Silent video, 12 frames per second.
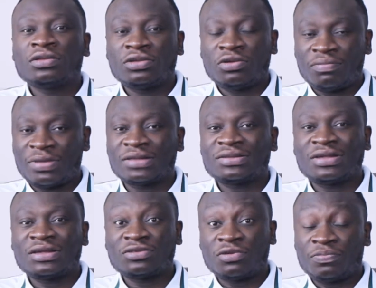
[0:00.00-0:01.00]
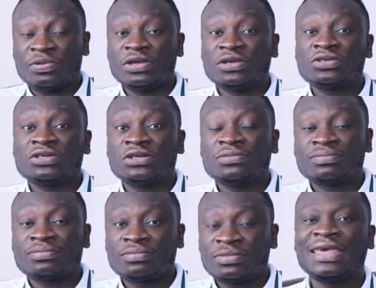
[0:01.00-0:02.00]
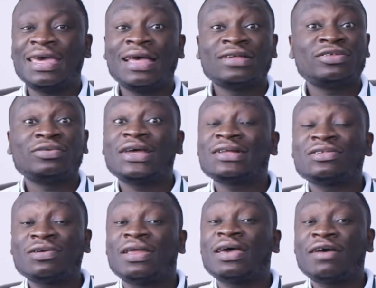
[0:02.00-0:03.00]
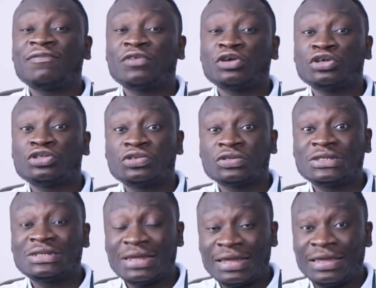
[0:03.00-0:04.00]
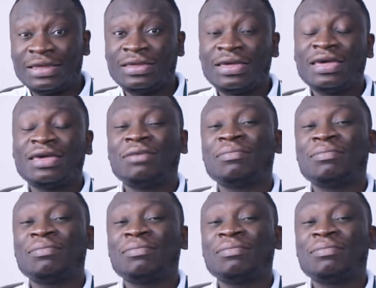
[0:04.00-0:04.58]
your master's or PhD. So that's all I have for you today.